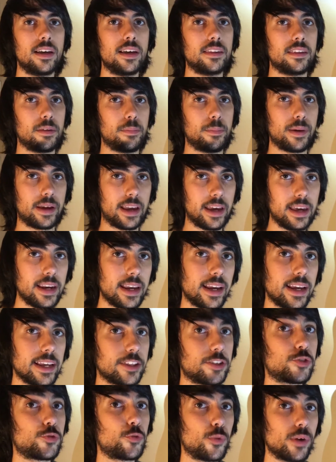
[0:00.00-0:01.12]
In the beginning,
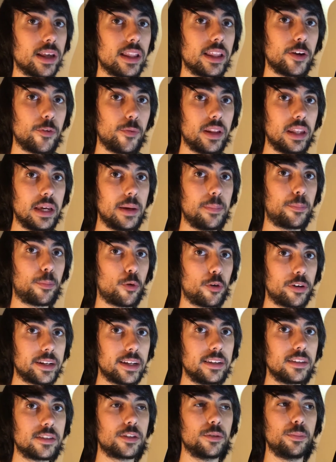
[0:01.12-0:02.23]
it's really, really
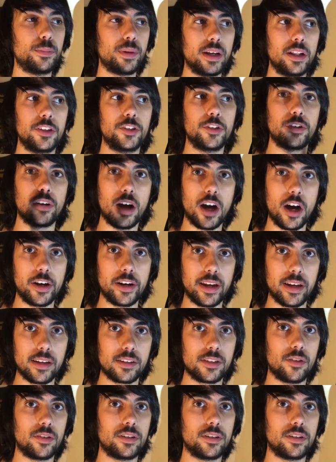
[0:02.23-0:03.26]
important to build your audience,